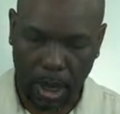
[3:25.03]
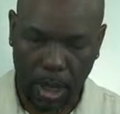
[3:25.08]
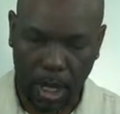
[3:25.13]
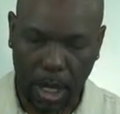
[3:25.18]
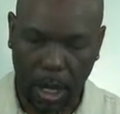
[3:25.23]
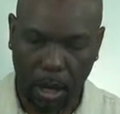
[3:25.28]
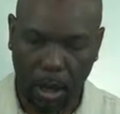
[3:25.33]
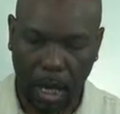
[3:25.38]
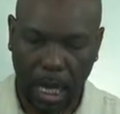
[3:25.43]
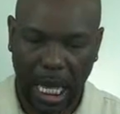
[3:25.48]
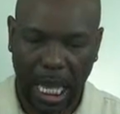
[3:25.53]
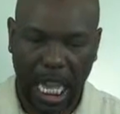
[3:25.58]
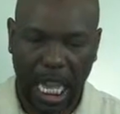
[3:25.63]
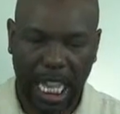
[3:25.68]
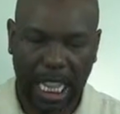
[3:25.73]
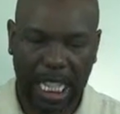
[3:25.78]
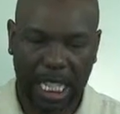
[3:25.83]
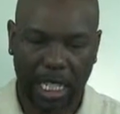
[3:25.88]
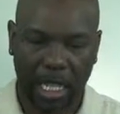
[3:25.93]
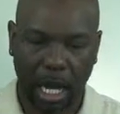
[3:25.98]
So
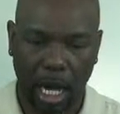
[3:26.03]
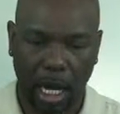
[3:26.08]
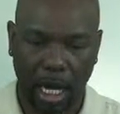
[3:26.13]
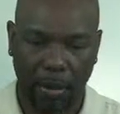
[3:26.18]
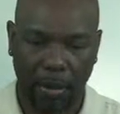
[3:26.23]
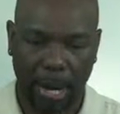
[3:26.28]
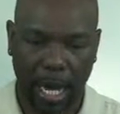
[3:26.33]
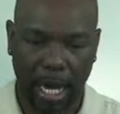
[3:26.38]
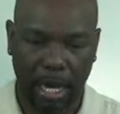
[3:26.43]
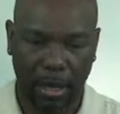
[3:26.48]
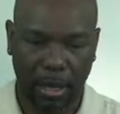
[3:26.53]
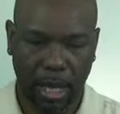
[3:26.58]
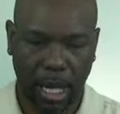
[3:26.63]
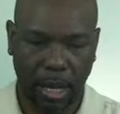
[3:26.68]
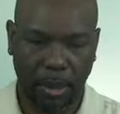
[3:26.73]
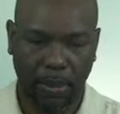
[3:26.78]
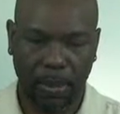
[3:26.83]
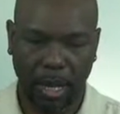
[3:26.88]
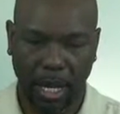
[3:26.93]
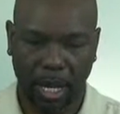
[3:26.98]
let's talk about.
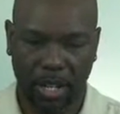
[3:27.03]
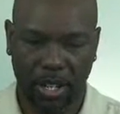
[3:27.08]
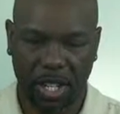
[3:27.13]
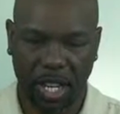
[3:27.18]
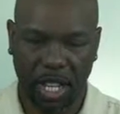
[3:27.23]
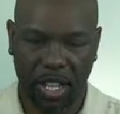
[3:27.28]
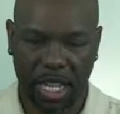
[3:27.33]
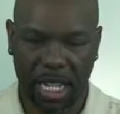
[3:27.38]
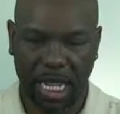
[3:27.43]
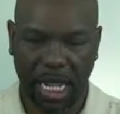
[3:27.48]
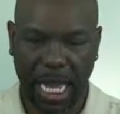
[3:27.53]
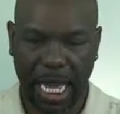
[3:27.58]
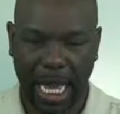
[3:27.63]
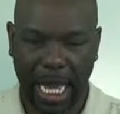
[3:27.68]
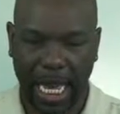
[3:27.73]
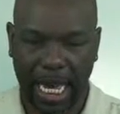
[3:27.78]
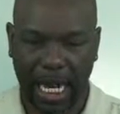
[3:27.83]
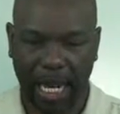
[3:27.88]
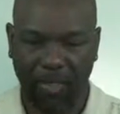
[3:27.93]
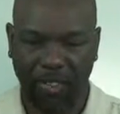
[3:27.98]
Oh, here's another
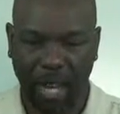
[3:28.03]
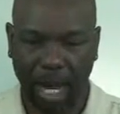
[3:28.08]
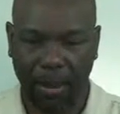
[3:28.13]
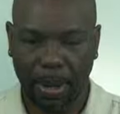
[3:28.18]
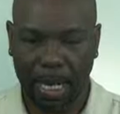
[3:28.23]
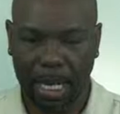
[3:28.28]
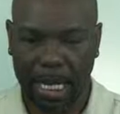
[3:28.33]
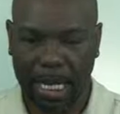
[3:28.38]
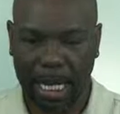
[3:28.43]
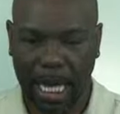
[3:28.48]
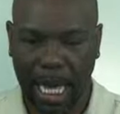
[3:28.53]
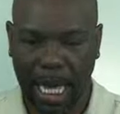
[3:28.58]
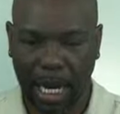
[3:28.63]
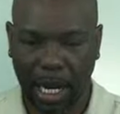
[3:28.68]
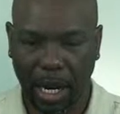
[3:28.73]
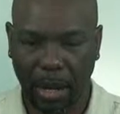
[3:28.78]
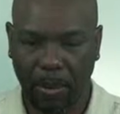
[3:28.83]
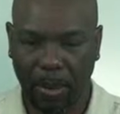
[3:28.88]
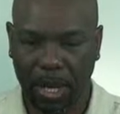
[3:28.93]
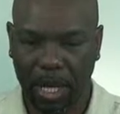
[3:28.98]
slide. I forgot about this slide
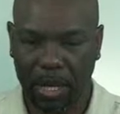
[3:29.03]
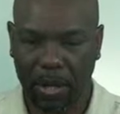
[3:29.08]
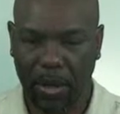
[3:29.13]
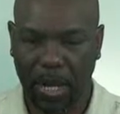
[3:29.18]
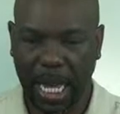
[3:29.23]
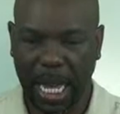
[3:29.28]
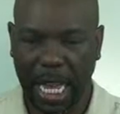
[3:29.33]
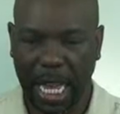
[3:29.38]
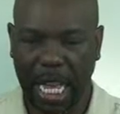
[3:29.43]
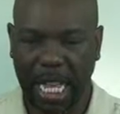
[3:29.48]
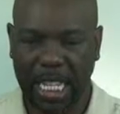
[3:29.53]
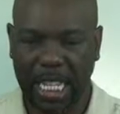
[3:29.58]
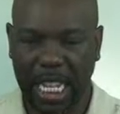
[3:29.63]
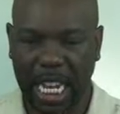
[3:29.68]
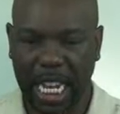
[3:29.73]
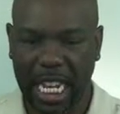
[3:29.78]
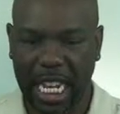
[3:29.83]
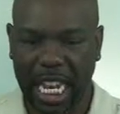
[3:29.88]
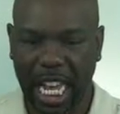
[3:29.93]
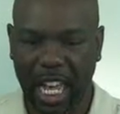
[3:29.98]
here, but this one has
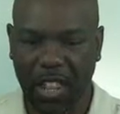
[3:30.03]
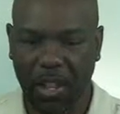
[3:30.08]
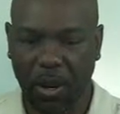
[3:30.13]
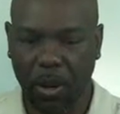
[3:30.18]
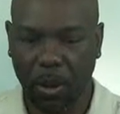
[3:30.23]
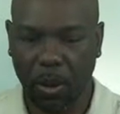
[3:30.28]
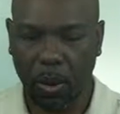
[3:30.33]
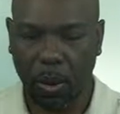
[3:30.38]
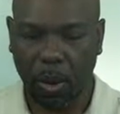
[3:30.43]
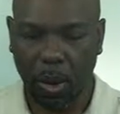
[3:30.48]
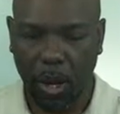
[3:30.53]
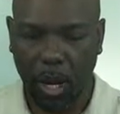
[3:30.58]
another